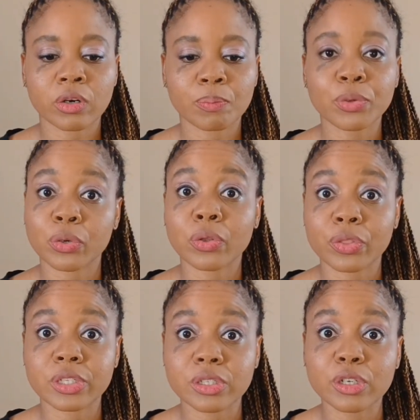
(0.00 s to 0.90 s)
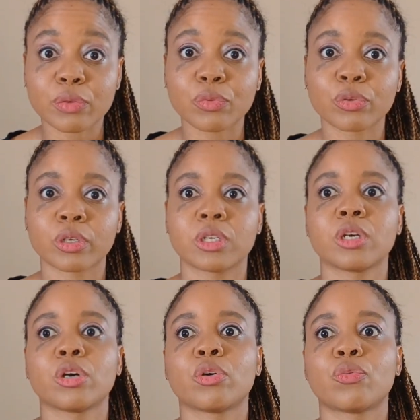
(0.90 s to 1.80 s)
are put on this earth
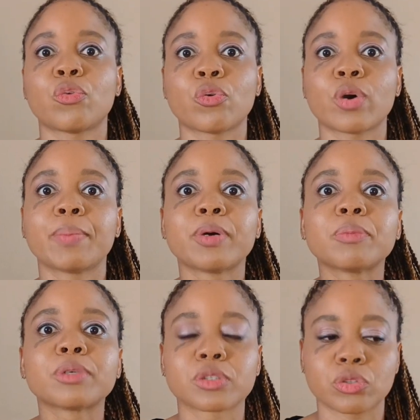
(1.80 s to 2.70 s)
for a purpose,